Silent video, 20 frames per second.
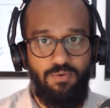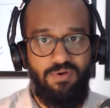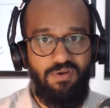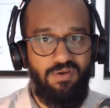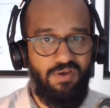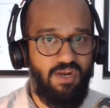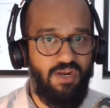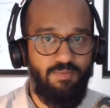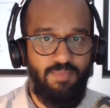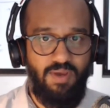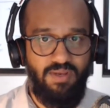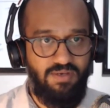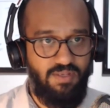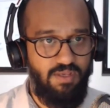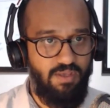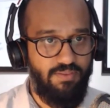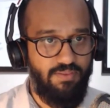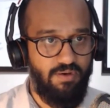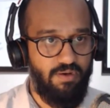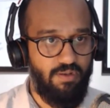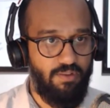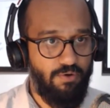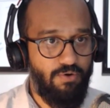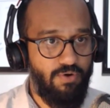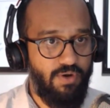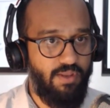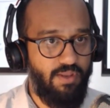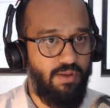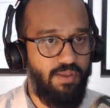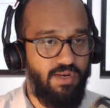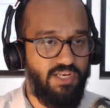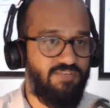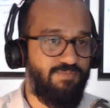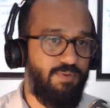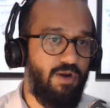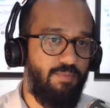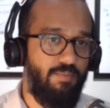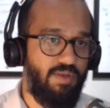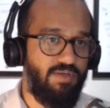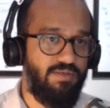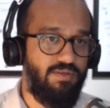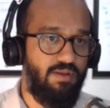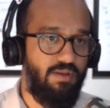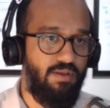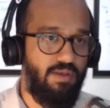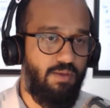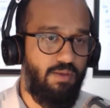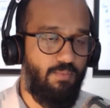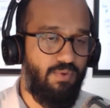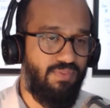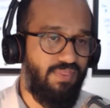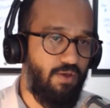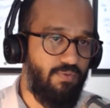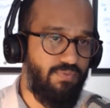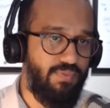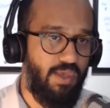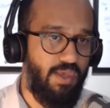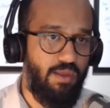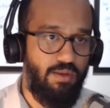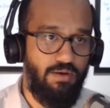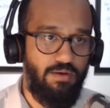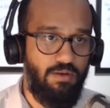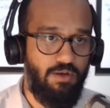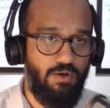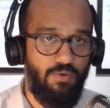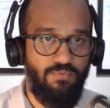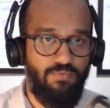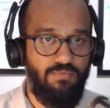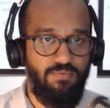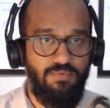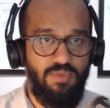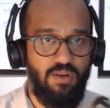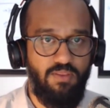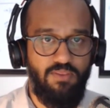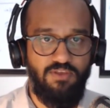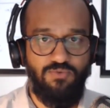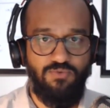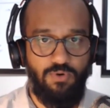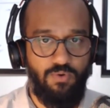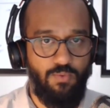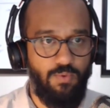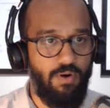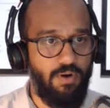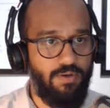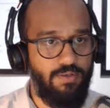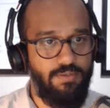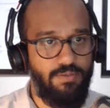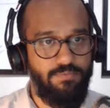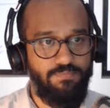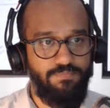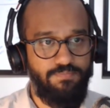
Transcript: cutting my teeth and learning and experimenting. And without that, none of this would have worked.